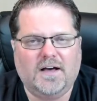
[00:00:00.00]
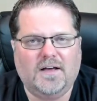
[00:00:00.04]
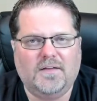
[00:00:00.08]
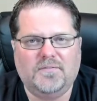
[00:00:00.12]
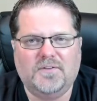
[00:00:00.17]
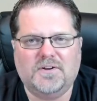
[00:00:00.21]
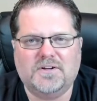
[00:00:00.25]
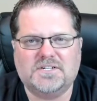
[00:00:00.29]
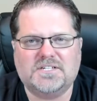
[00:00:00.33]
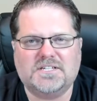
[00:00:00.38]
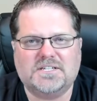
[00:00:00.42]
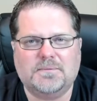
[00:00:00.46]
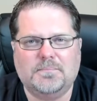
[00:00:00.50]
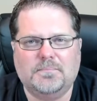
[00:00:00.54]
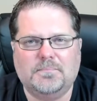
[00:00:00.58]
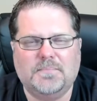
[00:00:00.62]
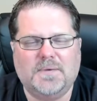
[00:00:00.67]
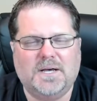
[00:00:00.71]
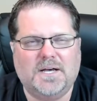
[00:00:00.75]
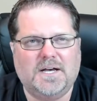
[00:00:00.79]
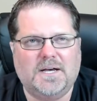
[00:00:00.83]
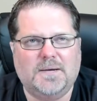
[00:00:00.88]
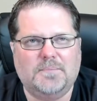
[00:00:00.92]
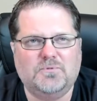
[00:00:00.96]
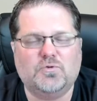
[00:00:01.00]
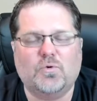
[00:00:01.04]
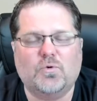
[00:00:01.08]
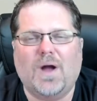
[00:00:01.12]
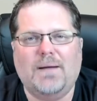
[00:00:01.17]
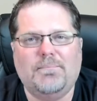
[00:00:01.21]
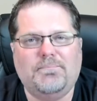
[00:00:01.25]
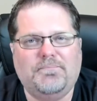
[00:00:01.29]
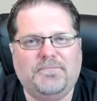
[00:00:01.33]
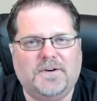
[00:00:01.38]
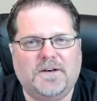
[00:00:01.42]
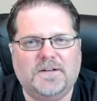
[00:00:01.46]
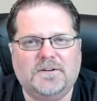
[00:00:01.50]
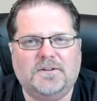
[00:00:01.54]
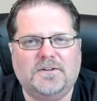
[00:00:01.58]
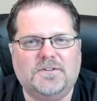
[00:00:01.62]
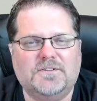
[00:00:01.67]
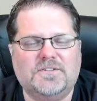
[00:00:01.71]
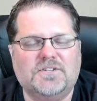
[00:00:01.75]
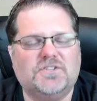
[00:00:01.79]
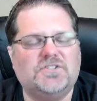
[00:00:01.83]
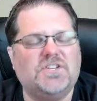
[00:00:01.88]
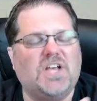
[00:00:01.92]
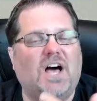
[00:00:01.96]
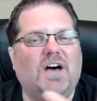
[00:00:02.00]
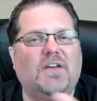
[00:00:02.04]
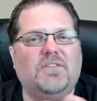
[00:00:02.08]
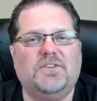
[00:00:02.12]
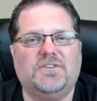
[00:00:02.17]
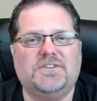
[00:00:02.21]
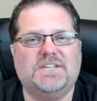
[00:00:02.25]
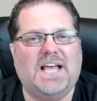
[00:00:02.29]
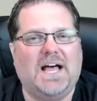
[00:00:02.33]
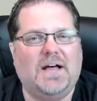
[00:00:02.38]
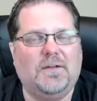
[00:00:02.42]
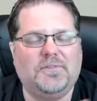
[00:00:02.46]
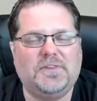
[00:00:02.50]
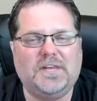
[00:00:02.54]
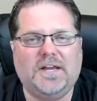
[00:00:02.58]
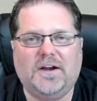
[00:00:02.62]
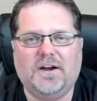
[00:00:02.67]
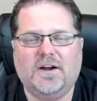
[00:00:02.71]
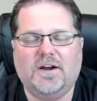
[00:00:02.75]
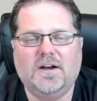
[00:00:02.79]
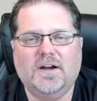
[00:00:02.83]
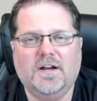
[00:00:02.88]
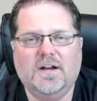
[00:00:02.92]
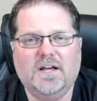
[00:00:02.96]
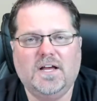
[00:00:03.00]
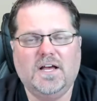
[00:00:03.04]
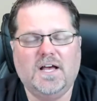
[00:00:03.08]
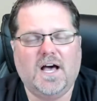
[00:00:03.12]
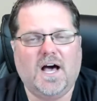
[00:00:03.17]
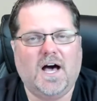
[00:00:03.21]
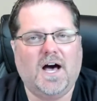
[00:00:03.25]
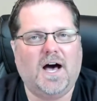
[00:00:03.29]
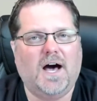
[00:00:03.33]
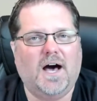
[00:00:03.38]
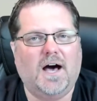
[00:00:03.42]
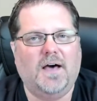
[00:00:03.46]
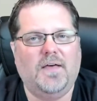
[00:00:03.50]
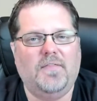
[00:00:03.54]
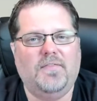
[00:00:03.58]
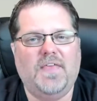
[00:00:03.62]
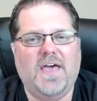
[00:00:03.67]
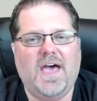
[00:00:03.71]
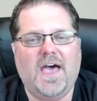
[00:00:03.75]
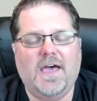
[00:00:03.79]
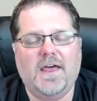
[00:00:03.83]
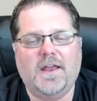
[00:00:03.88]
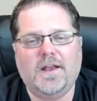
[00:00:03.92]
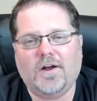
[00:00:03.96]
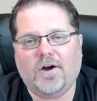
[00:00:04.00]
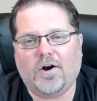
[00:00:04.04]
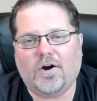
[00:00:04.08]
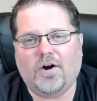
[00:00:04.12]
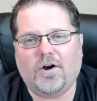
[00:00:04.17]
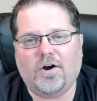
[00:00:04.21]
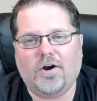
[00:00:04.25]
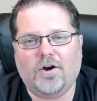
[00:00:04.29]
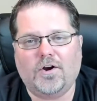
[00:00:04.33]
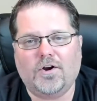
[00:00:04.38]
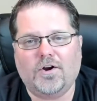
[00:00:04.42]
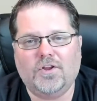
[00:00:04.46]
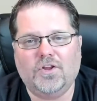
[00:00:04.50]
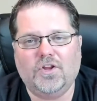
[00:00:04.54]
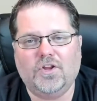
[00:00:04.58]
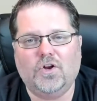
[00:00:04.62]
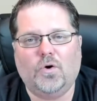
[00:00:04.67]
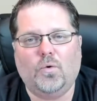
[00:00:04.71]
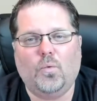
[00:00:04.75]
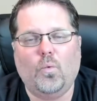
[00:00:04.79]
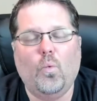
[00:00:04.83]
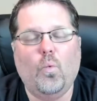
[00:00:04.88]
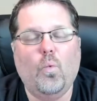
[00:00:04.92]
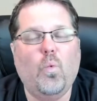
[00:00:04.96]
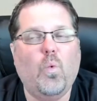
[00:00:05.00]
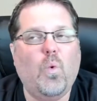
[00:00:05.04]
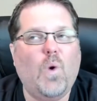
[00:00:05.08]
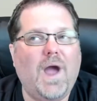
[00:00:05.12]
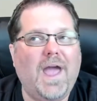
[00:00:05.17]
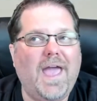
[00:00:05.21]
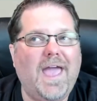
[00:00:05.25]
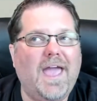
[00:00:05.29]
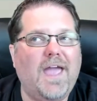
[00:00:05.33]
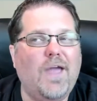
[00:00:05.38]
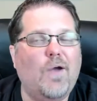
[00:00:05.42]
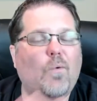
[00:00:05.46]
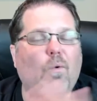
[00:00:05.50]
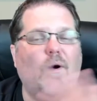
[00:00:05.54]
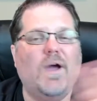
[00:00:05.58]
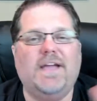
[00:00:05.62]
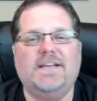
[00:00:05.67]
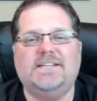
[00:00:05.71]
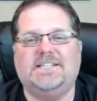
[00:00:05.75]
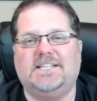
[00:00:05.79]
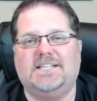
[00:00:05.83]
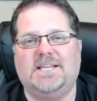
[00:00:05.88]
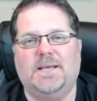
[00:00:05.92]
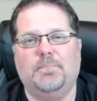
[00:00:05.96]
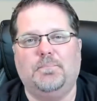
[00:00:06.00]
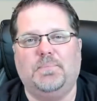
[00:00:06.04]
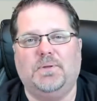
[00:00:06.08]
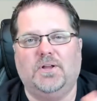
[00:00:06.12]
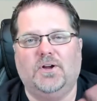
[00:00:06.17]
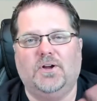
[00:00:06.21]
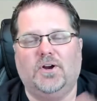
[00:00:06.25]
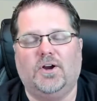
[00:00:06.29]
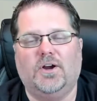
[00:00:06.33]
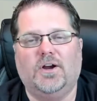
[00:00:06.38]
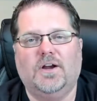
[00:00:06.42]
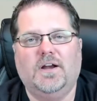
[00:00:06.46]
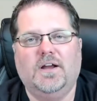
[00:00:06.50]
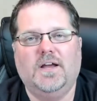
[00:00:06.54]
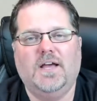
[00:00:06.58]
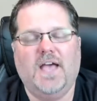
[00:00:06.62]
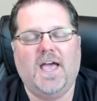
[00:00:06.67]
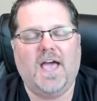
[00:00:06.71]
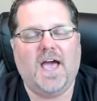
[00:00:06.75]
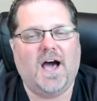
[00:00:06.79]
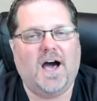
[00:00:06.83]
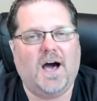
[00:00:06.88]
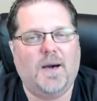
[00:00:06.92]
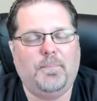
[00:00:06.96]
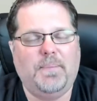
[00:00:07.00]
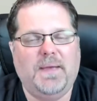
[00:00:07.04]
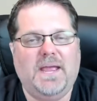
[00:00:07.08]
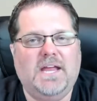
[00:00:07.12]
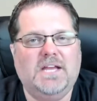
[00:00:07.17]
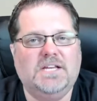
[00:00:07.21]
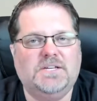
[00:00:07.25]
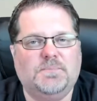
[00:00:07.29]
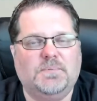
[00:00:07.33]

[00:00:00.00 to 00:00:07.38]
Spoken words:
There's some DropFunnels. There's others out there that are, way, way simpler page